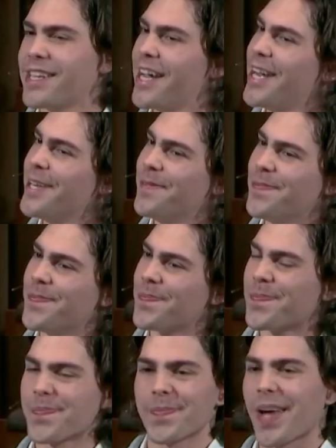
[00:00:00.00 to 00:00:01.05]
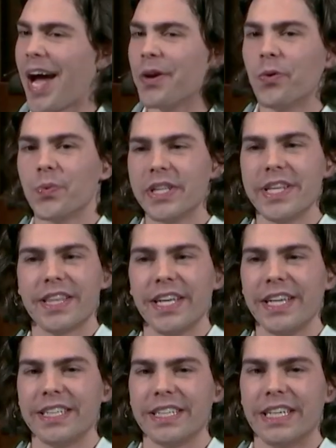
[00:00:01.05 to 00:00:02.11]
say, I don't really
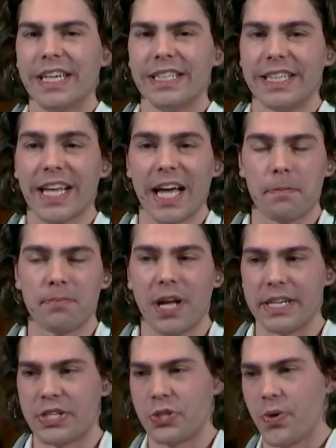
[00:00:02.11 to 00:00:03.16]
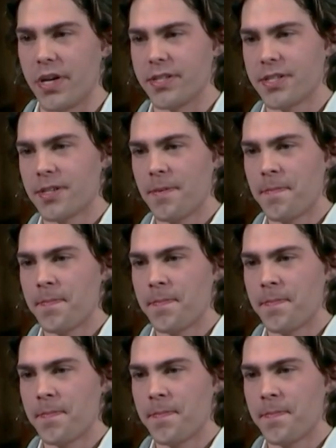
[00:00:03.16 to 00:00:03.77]
think that applies to us.